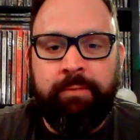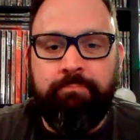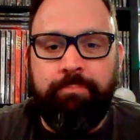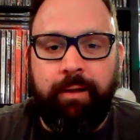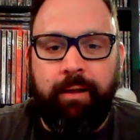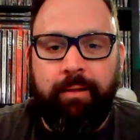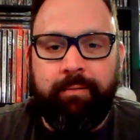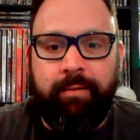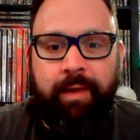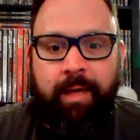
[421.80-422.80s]

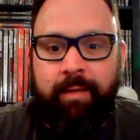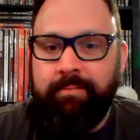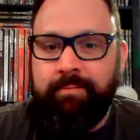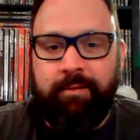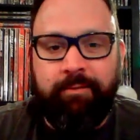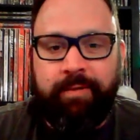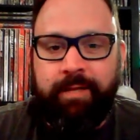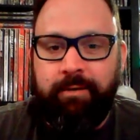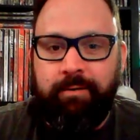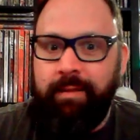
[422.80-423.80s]
But yeah, it's another
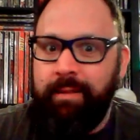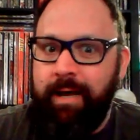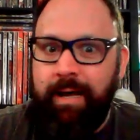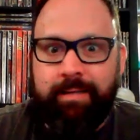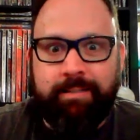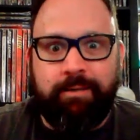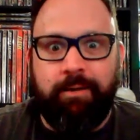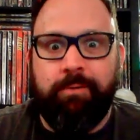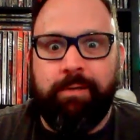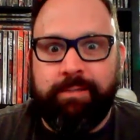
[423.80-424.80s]
video. A lot of
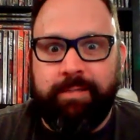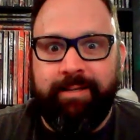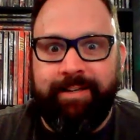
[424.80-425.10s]
Star Wars.